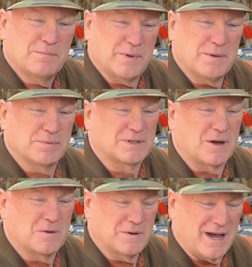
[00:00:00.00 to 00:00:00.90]
people
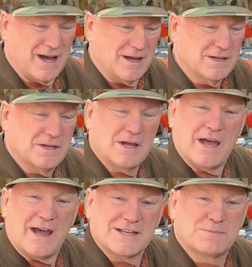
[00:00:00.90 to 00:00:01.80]
don't uh,
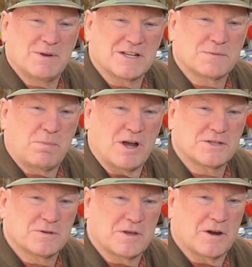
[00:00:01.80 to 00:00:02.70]
ask me to
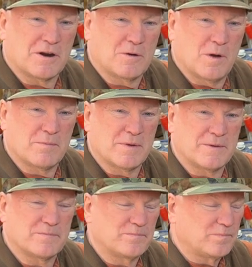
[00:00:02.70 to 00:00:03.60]
sponsor their
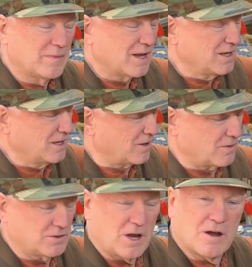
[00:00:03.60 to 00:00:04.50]
equipment
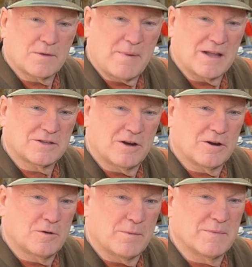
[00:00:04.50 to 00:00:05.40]
or talk about their
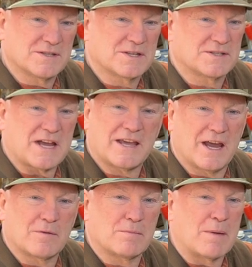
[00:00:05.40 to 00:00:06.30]
equipment because I
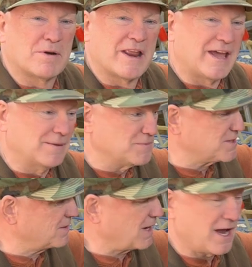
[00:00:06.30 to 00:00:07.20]
can't remember
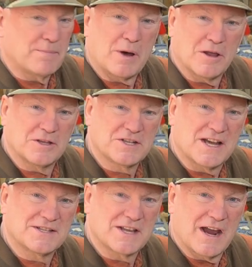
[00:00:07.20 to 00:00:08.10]
names. I
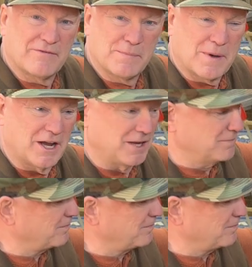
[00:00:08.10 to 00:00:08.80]
apologize to everybody.